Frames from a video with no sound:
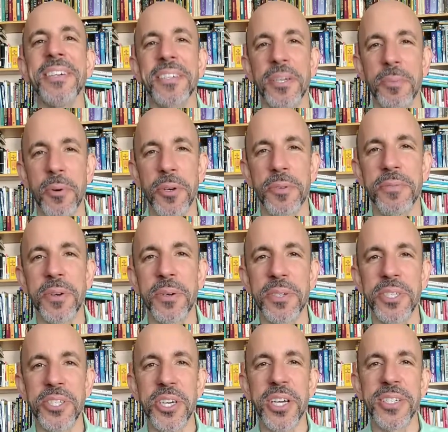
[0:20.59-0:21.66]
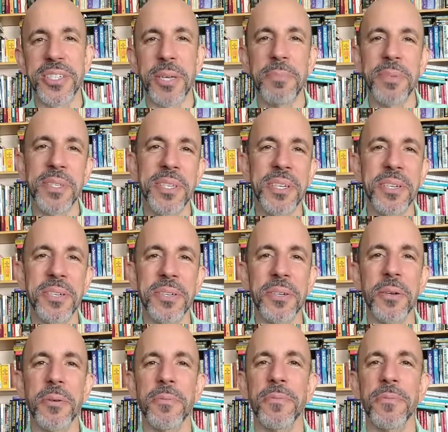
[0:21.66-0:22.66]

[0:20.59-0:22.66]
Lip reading: Good morning, folks. Josh Zeppis here,